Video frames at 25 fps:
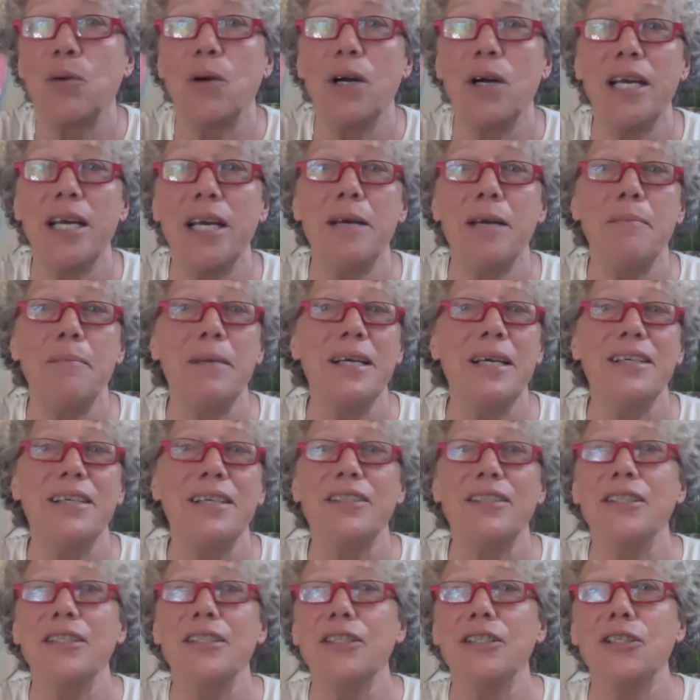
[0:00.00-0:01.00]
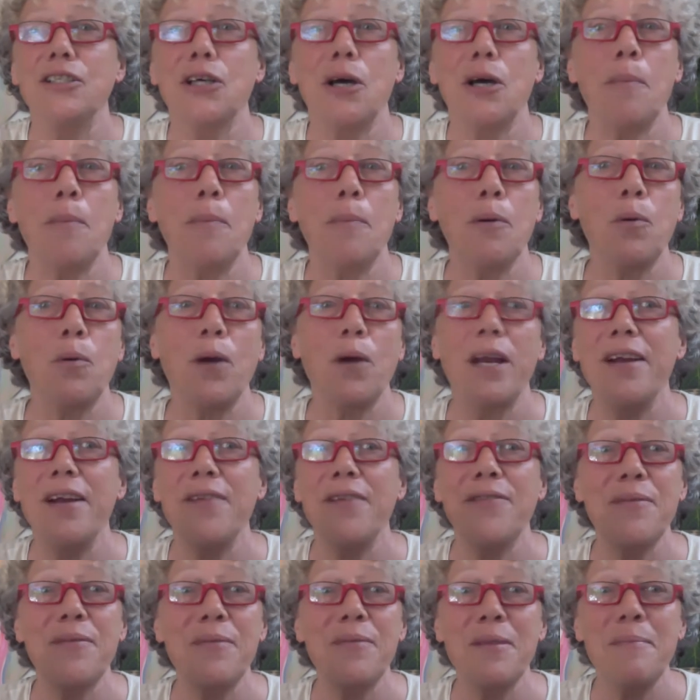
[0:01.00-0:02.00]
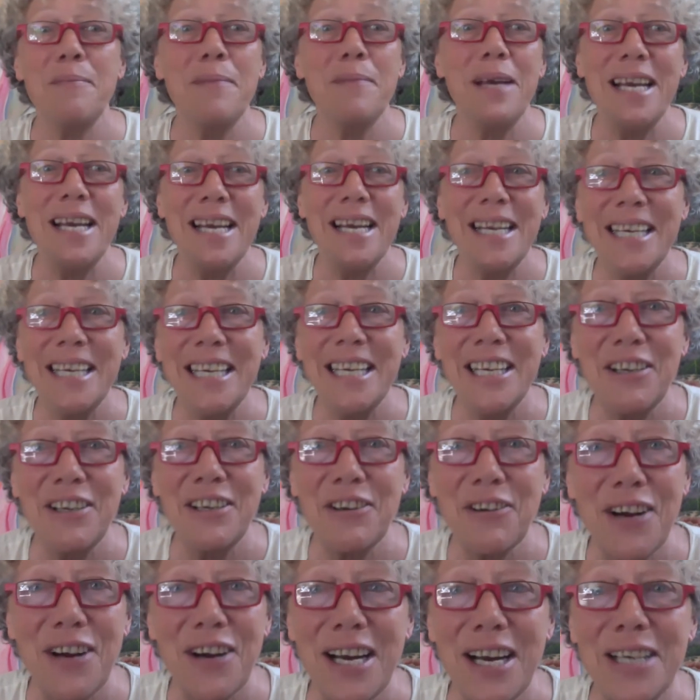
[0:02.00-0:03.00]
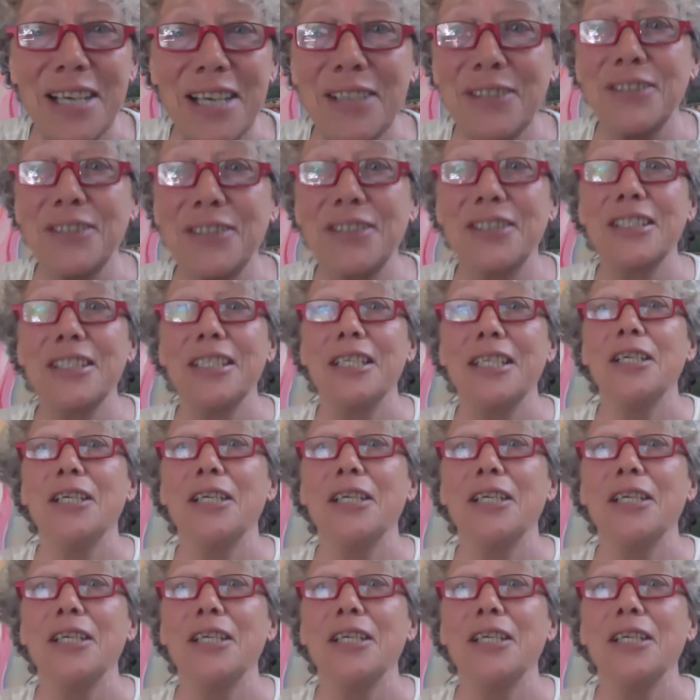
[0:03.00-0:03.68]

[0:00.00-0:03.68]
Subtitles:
quiet mountaintop away from the maddening crowds,